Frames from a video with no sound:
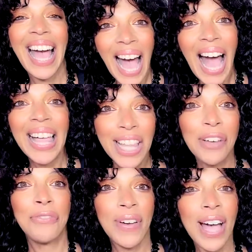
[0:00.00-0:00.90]
I
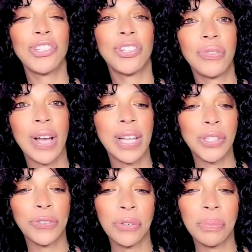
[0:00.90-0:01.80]
love fashion, right?
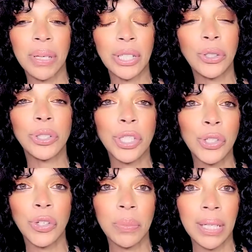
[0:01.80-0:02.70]
So for me, I don't
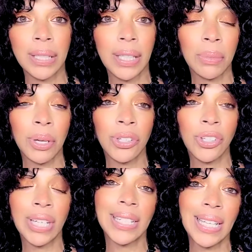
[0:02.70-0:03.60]
discriminate that much
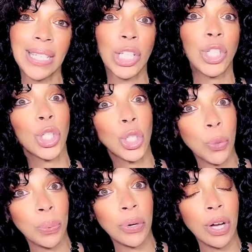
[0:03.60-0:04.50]
unless it's
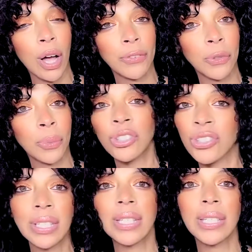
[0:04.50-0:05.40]
super uncomfortable or
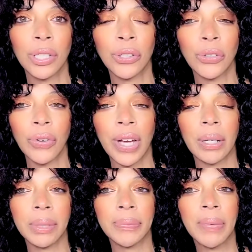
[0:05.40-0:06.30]
just doesn't look right
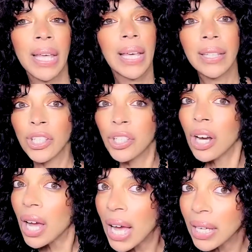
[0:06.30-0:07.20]
on me. These
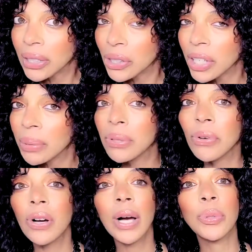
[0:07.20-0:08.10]
are hot, don't get me
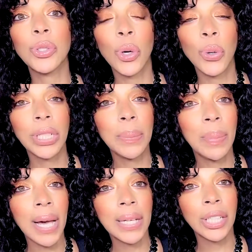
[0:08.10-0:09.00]
wrong. I would totally
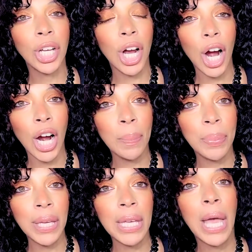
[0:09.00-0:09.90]
buy it in a
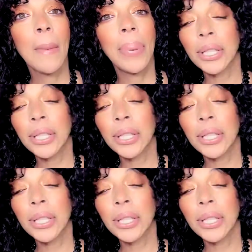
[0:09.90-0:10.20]
heartbeat, but